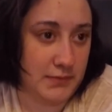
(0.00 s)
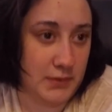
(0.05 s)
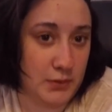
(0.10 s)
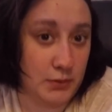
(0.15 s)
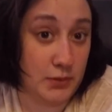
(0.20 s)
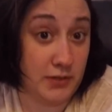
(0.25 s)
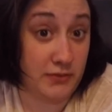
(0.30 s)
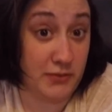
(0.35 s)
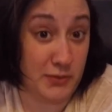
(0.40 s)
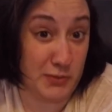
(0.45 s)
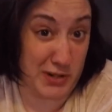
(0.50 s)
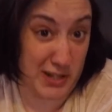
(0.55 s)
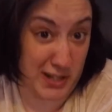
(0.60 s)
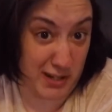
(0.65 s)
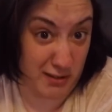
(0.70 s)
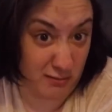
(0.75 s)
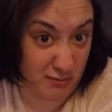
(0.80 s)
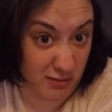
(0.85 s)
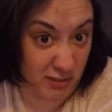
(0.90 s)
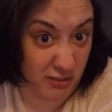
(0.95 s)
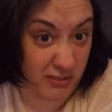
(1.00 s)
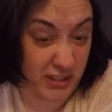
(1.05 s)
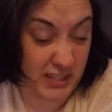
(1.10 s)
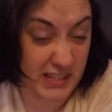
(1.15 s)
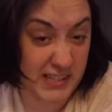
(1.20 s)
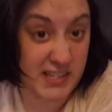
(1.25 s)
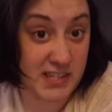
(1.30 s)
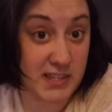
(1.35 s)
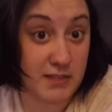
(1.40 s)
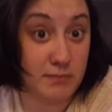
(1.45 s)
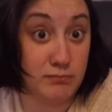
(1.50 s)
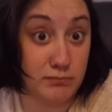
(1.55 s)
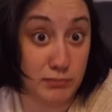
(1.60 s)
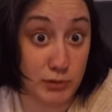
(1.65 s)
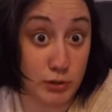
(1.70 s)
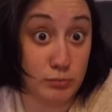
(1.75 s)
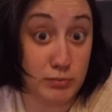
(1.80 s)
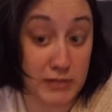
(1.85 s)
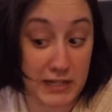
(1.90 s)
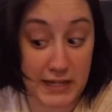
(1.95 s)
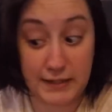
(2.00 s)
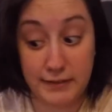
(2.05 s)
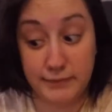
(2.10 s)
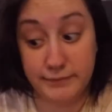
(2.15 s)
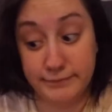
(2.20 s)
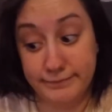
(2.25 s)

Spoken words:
Or if you wanna get real fancy, the blueble.